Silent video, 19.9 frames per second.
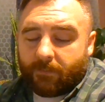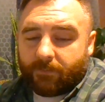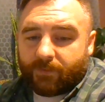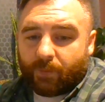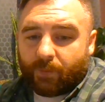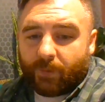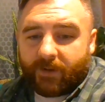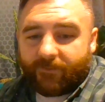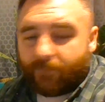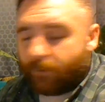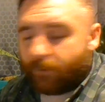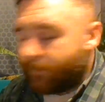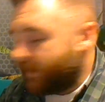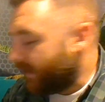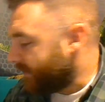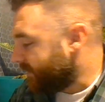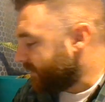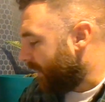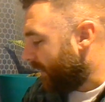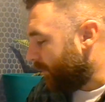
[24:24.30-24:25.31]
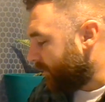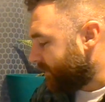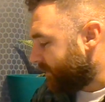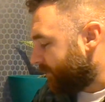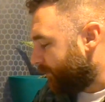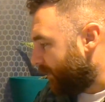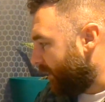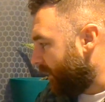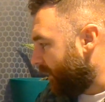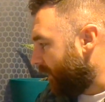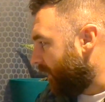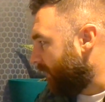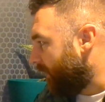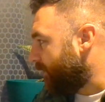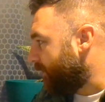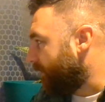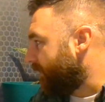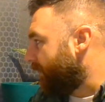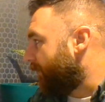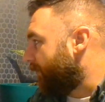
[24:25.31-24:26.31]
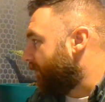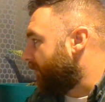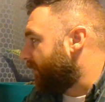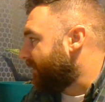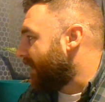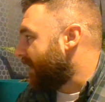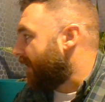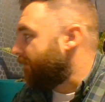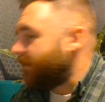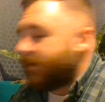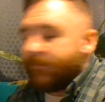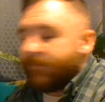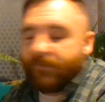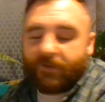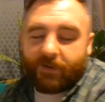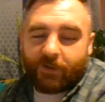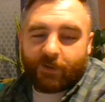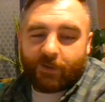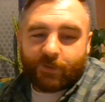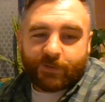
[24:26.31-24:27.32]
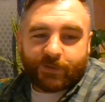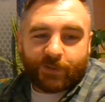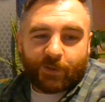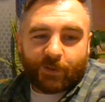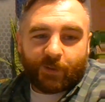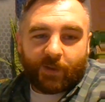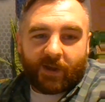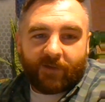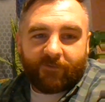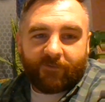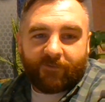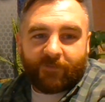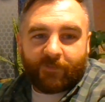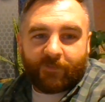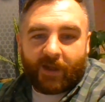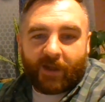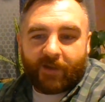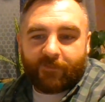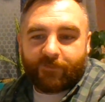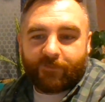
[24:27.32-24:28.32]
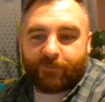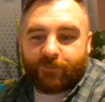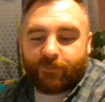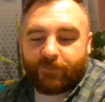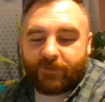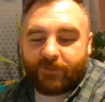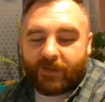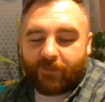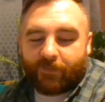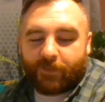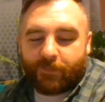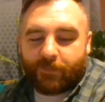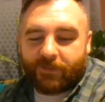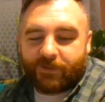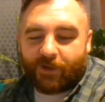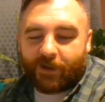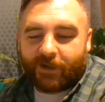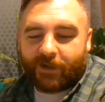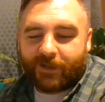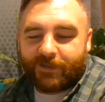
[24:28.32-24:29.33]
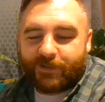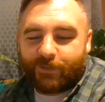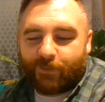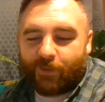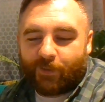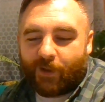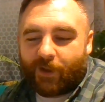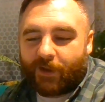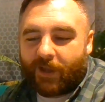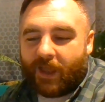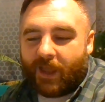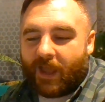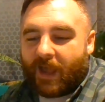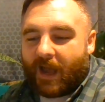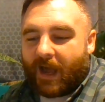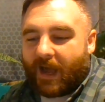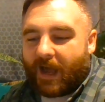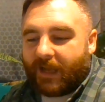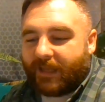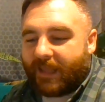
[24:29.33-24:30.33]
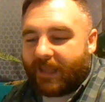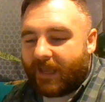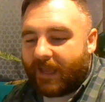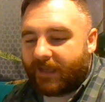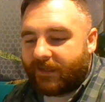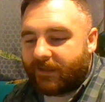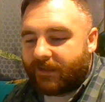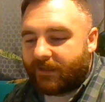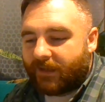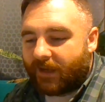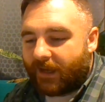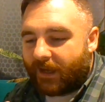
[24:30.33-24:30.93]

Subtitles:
24 minutes. I was planning on doing about a 10-minute video, so I've definitely been talking too long. Again,